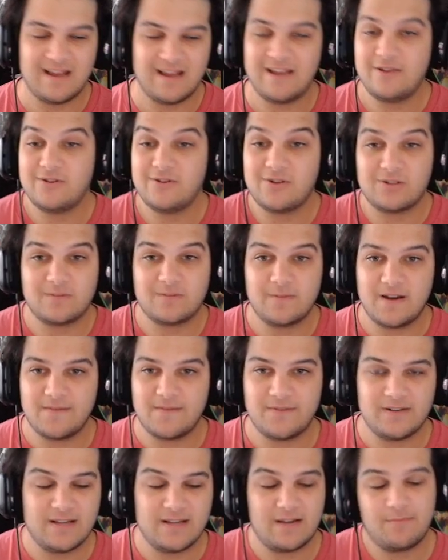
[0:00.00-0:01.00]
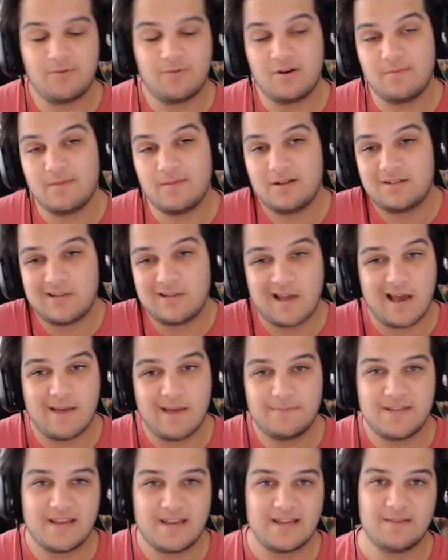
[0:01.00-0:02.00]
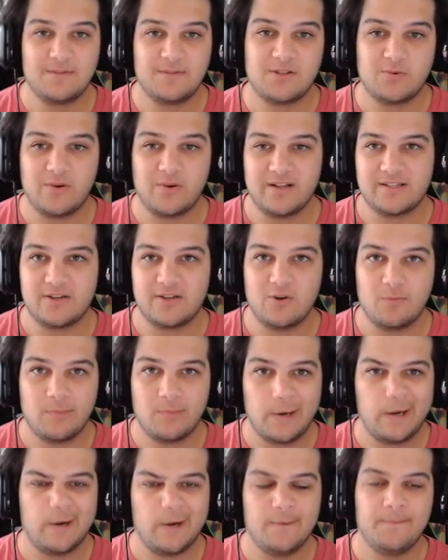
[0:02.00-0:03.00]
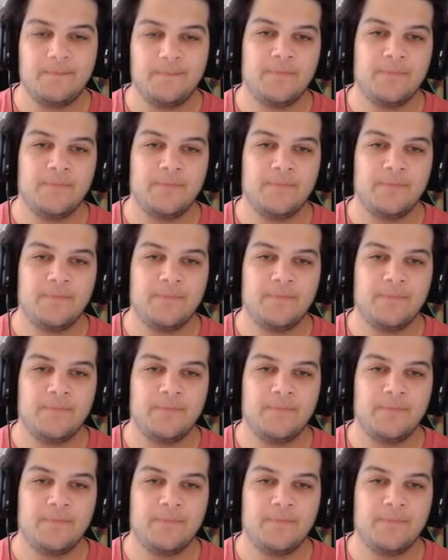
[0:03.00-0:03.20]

I use Ultimate every deck pretty much. I'm taking him to 20. It's a no-brainer.